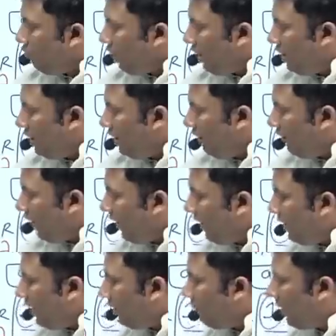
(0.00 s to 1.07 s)
when
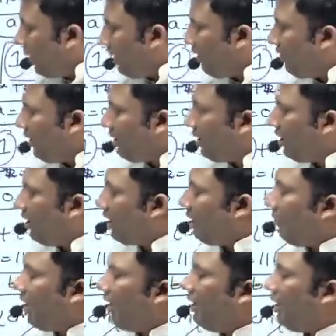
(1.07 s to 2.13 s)
divided by 11,
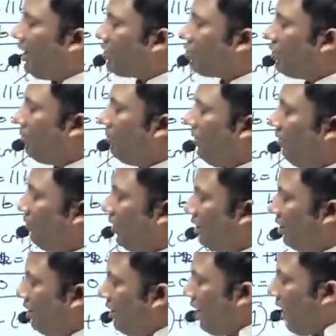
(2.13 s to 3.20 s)
remainder should be
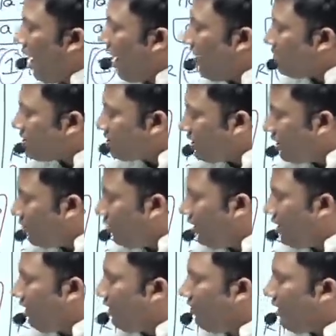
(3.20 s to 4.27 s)
1. Answer
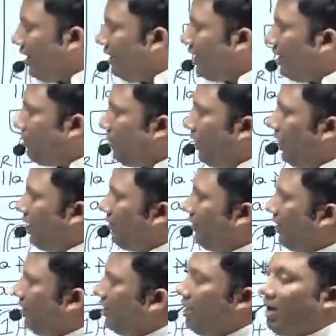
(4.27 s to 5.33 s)
when divided by
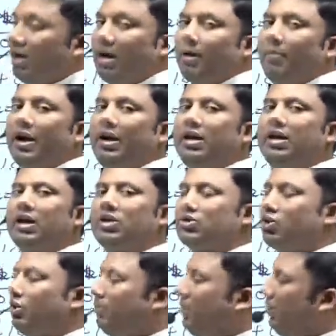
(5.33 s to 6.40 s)
11, remainder
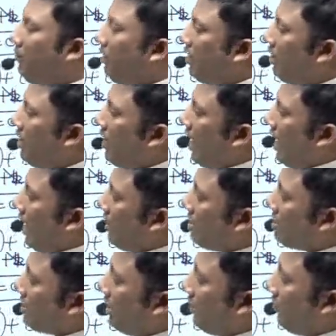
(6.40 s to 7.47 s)
should be 1.
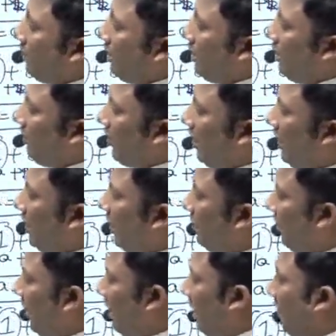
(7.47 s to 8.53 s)
Answer when divided
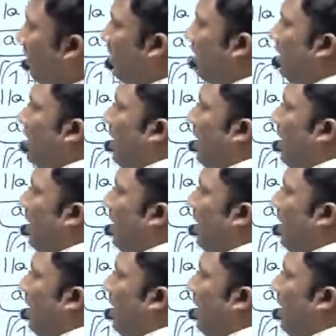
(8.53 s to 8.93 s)
by 11,